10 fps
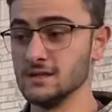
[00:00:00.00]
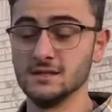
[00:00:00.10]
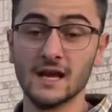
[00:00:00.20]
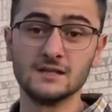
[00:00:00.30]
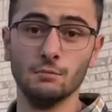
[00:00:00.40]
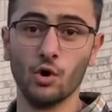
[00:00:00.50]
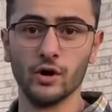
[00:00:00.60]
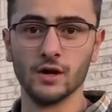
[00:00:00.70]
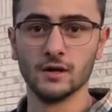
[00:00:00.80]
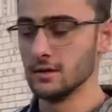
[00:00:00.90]
the next
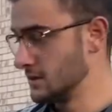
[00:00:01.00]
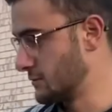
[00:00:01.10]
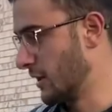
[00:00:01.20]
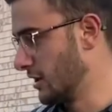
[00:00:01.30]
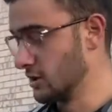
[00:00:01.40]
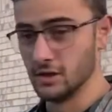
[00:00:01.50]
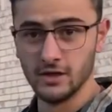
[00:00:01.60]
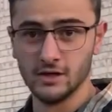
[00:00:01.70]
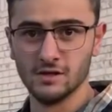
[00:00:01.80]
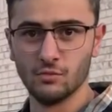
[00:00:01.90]
morning. It's pretty early
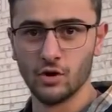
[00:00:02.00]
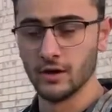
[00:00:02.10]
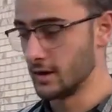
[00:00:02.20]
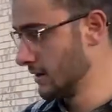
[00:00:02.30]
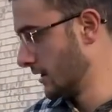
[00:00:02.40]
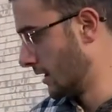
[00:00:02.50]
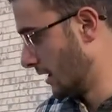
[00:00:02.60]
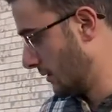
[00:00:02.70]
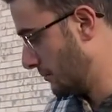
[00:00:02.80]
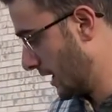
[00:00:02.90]
here in the morning,
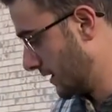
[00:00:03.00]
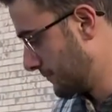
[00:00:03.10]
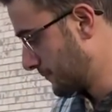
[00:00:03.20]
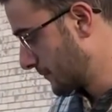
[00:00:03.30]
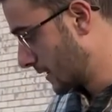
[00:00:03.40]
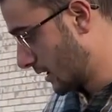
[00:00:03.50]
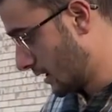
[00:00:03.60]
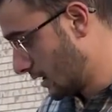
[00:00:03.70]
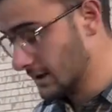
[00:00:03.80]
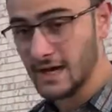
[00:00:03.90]
but
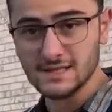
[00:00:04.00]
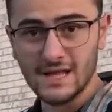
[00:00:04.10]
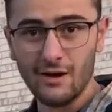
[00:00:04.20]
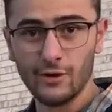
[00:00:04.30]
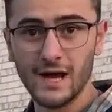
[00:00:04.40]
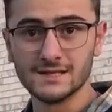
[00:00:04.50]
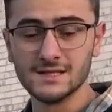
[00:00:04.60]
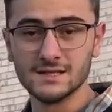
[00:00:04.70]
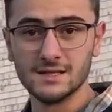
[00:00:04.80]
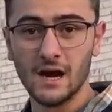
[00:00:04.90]
last night we got
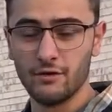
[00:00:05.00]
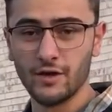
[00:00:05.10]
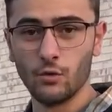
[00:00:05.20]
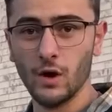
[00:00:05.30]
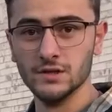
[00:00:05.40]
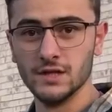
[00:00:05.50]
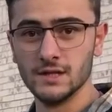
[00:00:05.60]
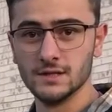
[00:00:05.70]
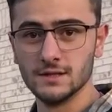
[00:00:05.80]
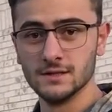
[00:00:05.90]
this entire thing welded
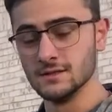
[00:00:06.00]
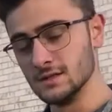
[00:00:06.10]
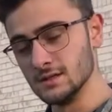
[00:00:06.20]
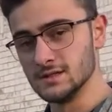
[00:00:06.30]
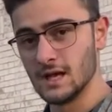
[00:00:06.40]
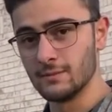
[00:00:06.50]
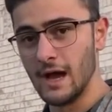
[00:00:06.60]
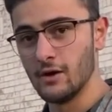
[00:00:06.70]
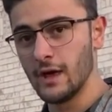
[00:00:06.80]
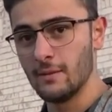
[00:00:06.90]
in. The same
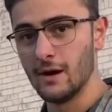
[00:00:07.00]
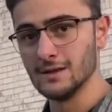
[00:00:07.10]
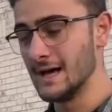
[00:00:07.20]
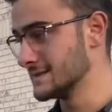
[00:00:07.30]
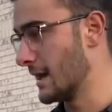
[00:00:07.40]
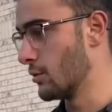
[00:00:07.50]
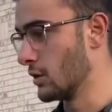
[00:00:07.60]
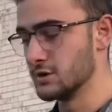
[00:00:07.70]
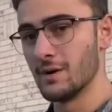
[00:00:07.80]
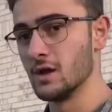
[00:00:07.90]
guy who came out last time and
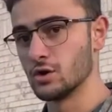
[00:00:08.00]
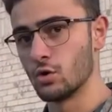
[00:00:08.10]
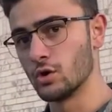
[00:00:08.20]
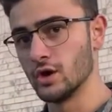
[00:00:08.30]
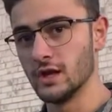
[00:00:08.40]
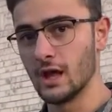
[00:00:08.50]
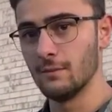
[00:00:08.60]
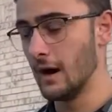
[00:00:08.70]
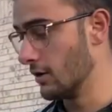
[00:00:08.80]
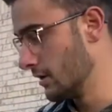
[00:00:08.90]
welded my other corner, he came
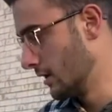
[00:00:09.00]
out.